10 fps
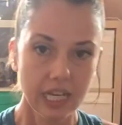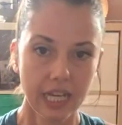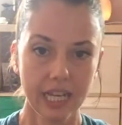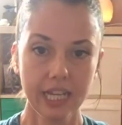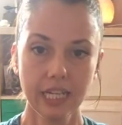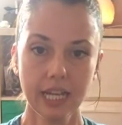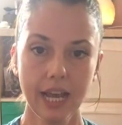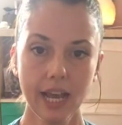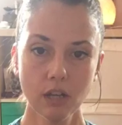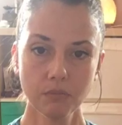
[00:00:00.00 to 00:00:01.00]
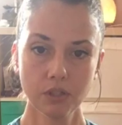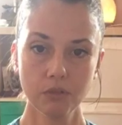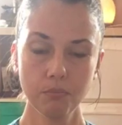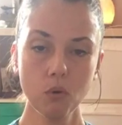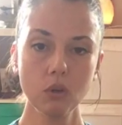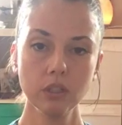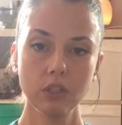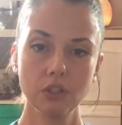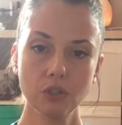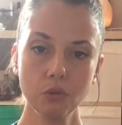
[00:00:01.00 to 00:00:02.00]
it helps support the
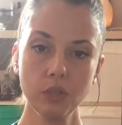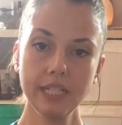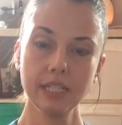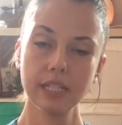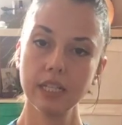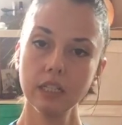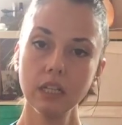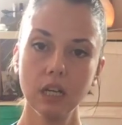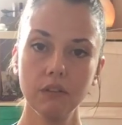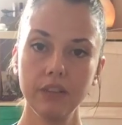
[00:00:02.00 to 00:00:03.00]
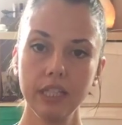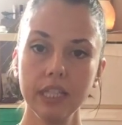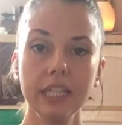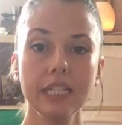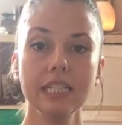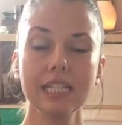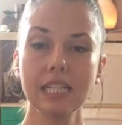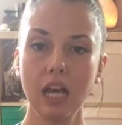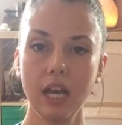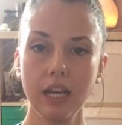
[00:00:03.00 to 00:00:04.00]
squeezing of the
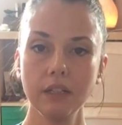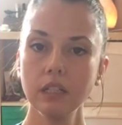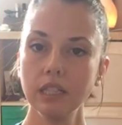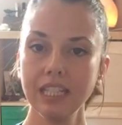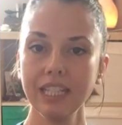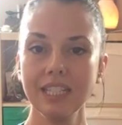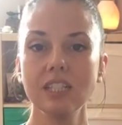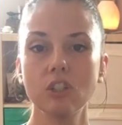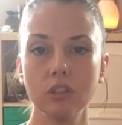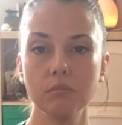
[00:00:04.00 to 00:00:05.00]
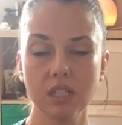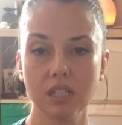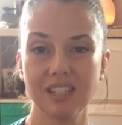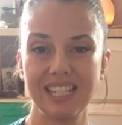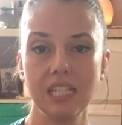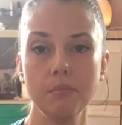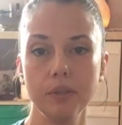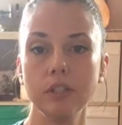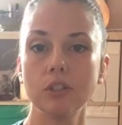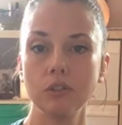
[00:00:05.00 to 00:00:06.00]
inside, the internal muscles, the deep
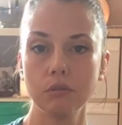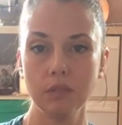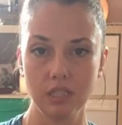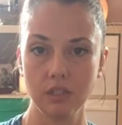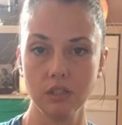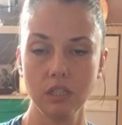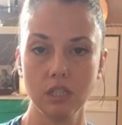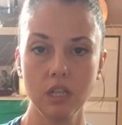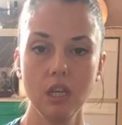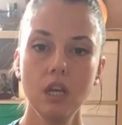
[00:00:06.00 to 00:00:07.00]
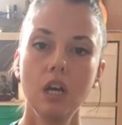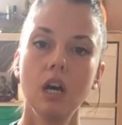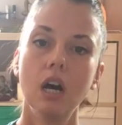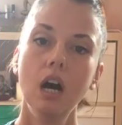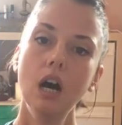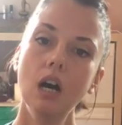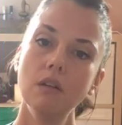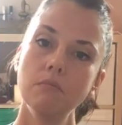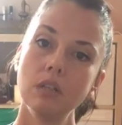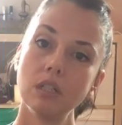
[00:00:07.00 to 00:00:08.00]
internal muscles,
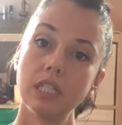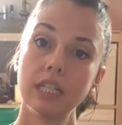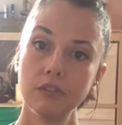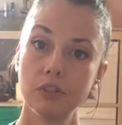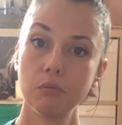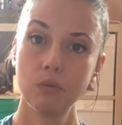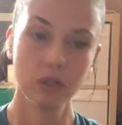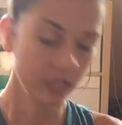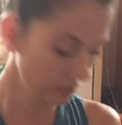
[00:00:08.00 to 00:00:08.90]
to give support and